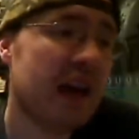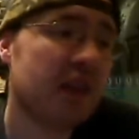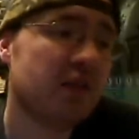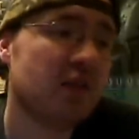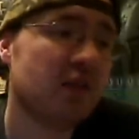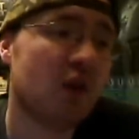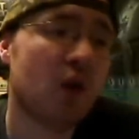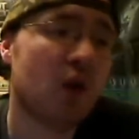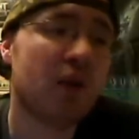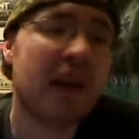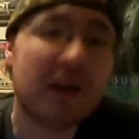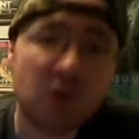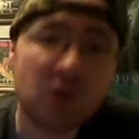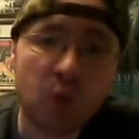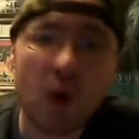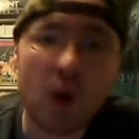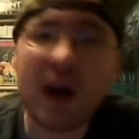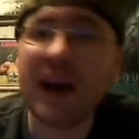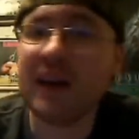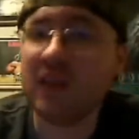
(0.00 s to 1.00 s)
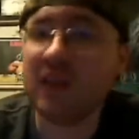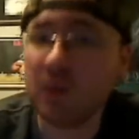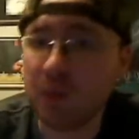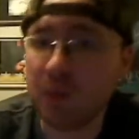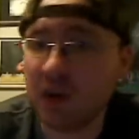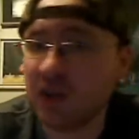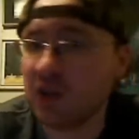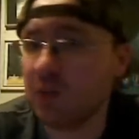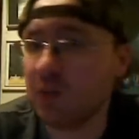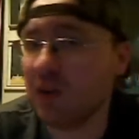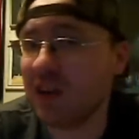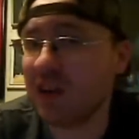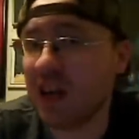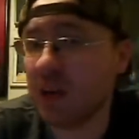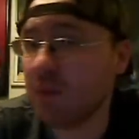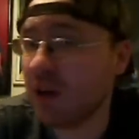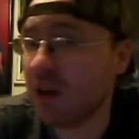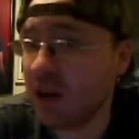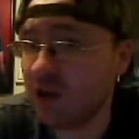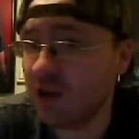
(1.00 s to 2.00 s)
So that's why the budget
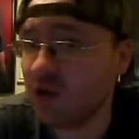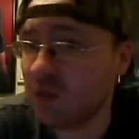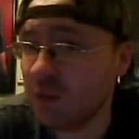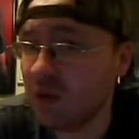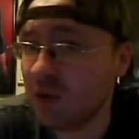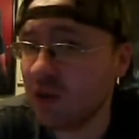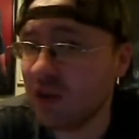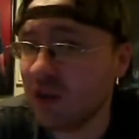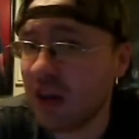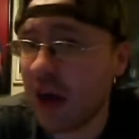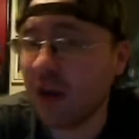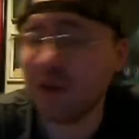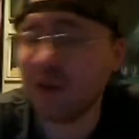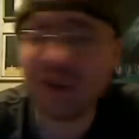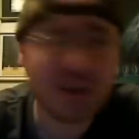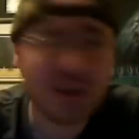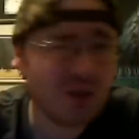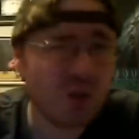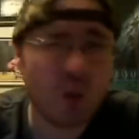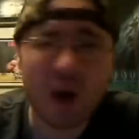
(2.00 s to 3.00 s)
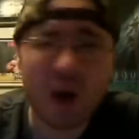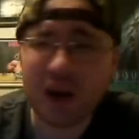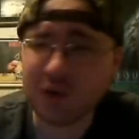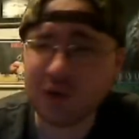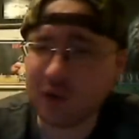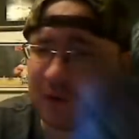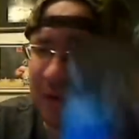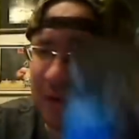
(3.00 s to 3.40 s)
became $100 million. Because you watch